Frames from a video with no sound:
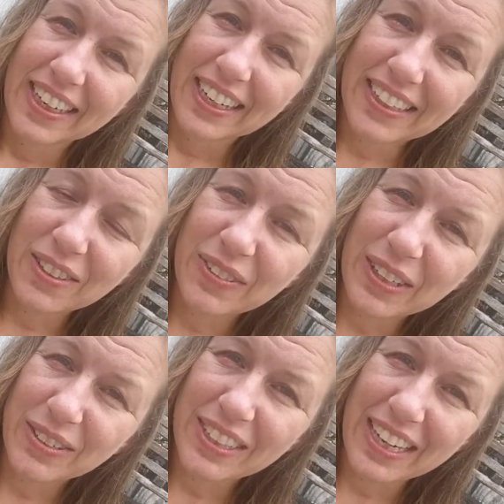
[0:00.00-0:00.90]
In this
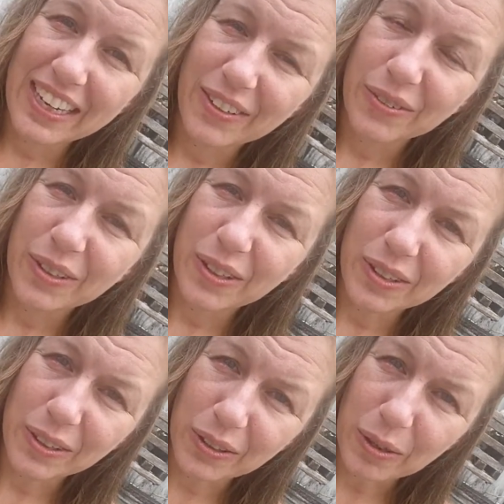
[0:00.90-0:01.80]
video today, you are going to
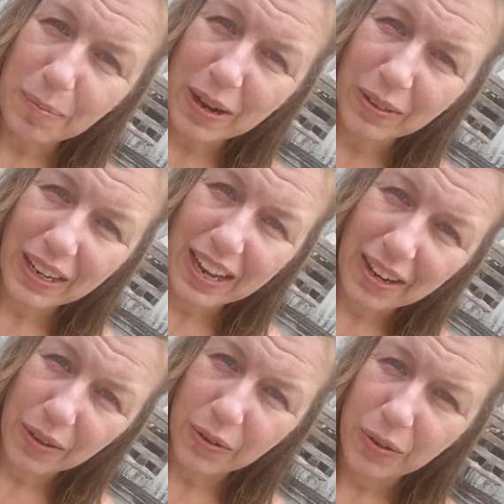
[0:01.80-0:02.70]
learn about
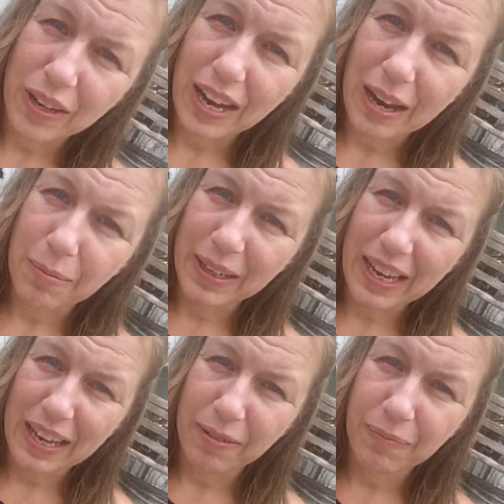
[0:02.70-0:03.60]
how I
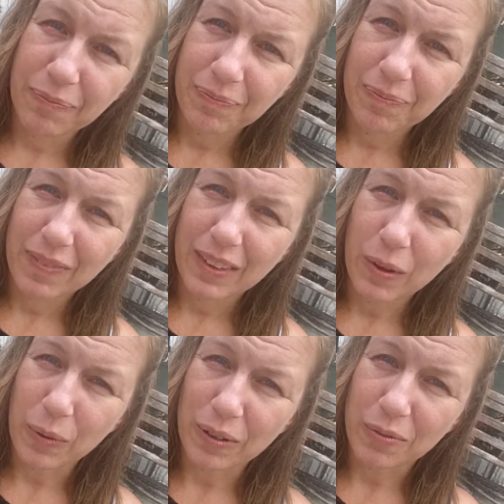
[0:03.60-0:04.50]

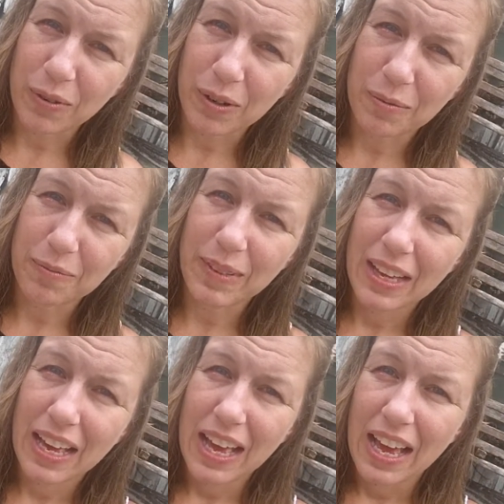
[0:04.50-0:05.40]
went from
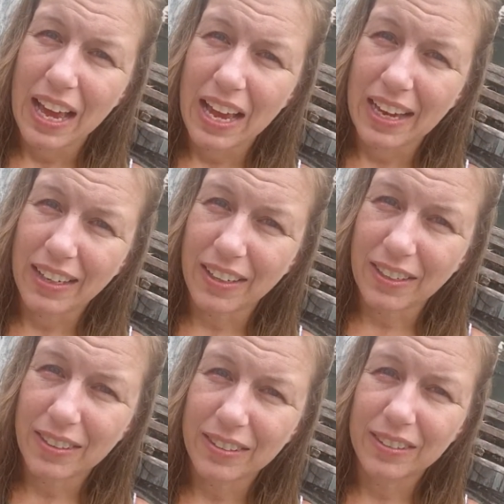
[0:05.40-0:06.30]
a
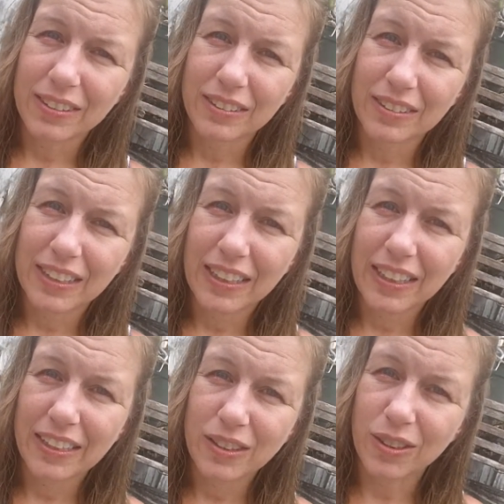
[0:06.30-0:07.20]
young
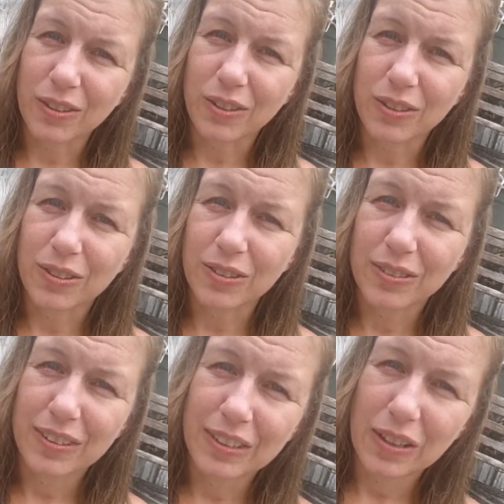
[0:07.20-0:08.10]
teenage girl
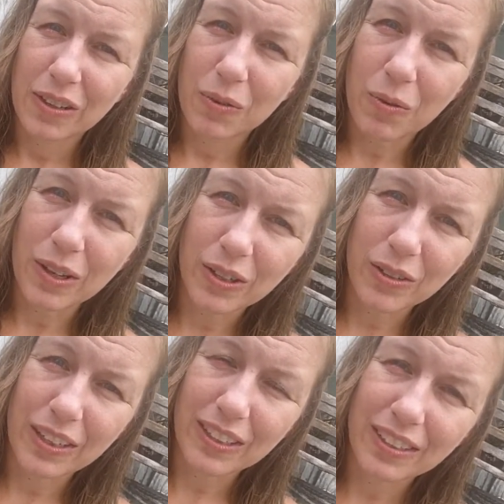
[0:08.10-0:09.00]

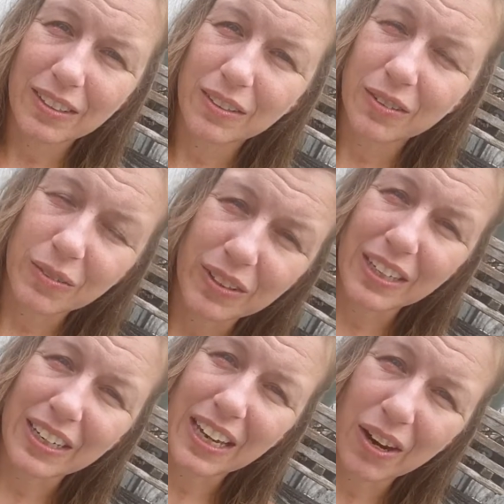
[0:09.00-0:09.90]
wandering with
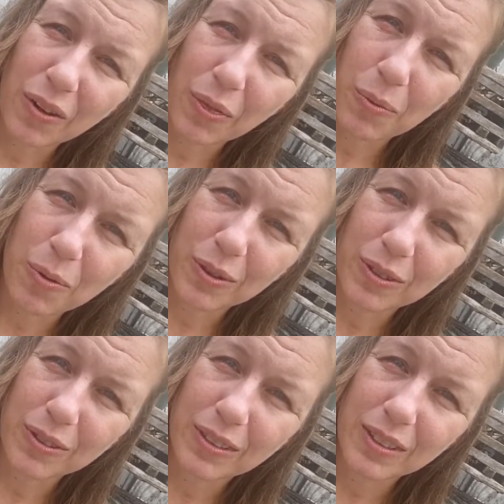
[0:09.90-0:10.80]
not a care in the
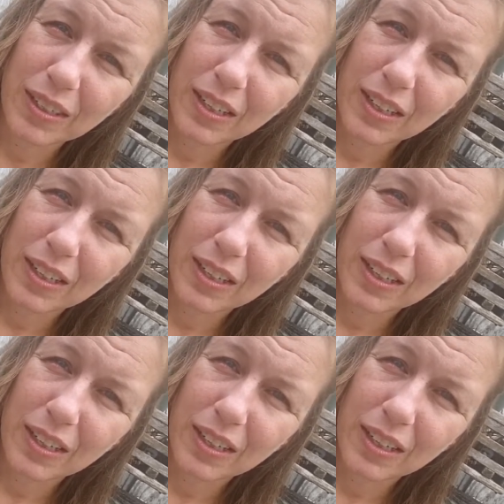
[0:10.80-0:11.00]
world